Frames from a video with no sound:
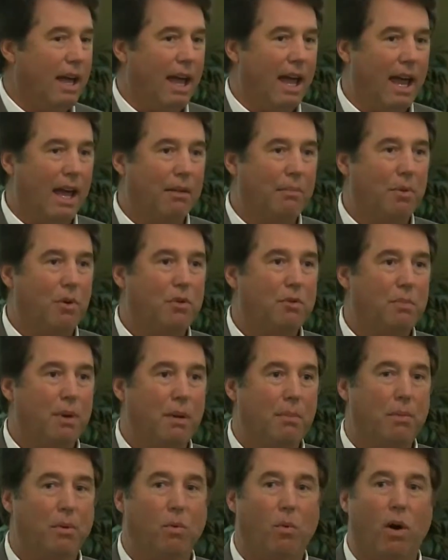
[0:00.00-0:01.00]
And most
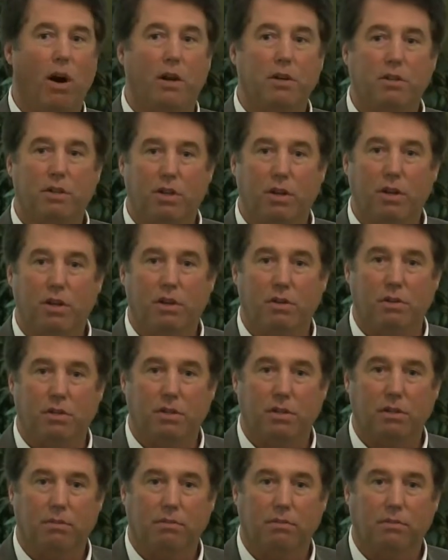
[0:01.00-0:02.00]
people watch the
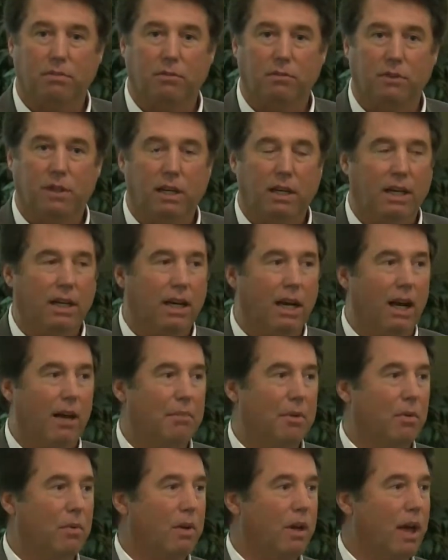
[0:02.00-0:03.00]
news. I
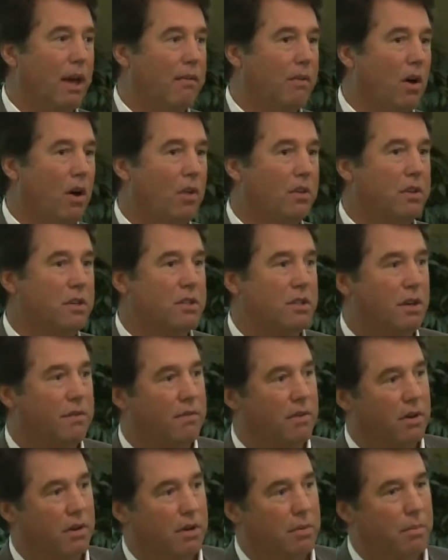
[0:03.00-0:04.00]
mean, we have all these
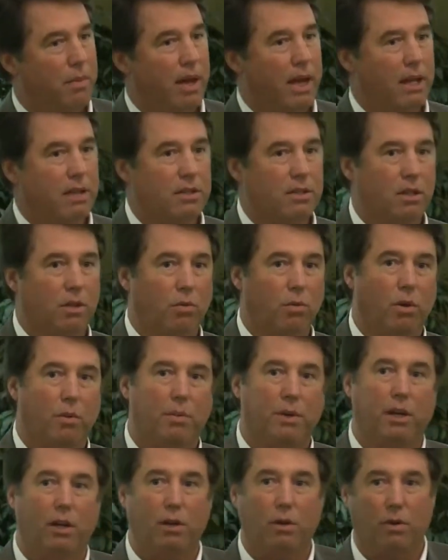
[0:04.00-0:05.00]
different debates on what
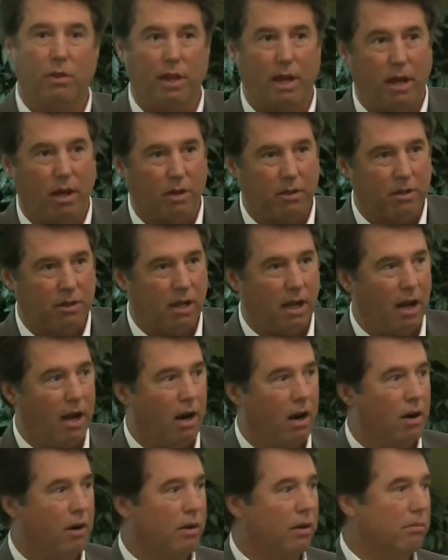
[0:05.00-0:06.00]
we can do with health
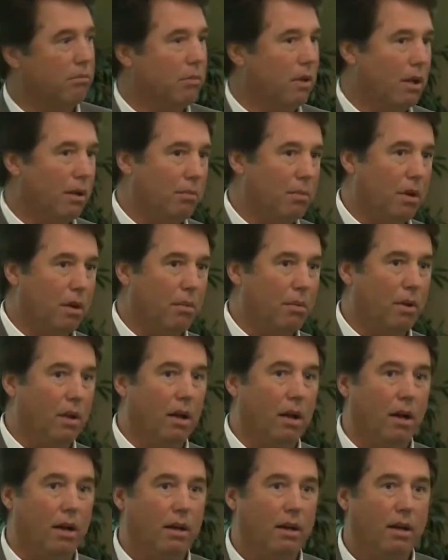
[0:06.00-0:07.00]
care and blah, blah,
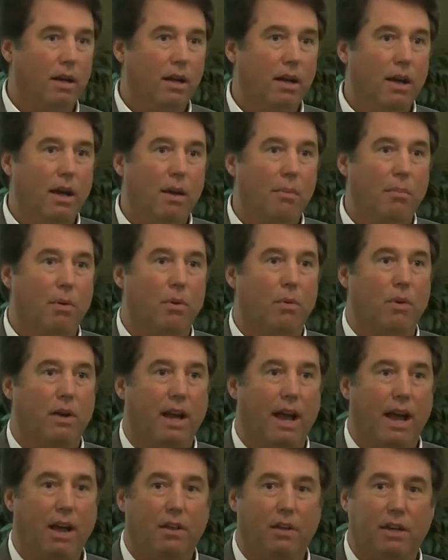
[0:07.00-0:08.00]
blah. But
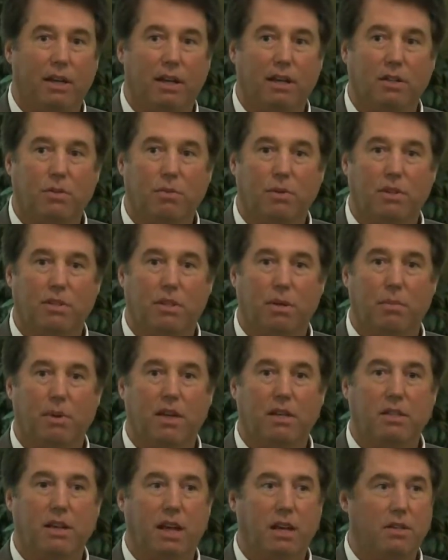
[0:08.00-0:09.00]
reality is, what's the
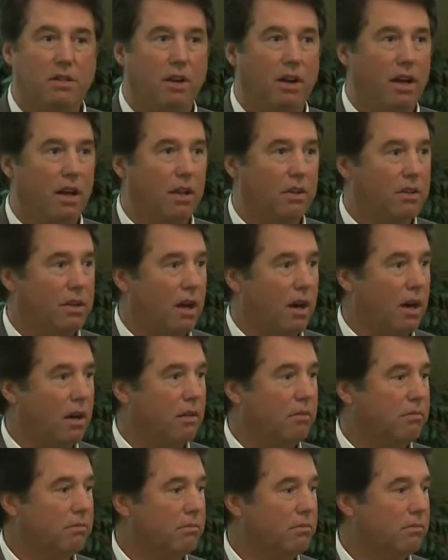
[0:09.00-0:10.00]
best answer to health care?
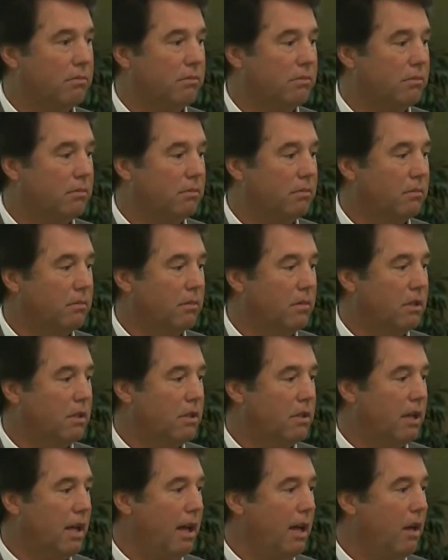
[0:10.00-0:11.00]

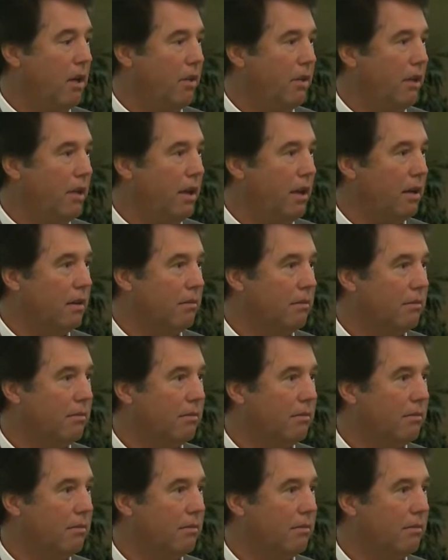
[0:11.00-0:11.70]
Stay healthy.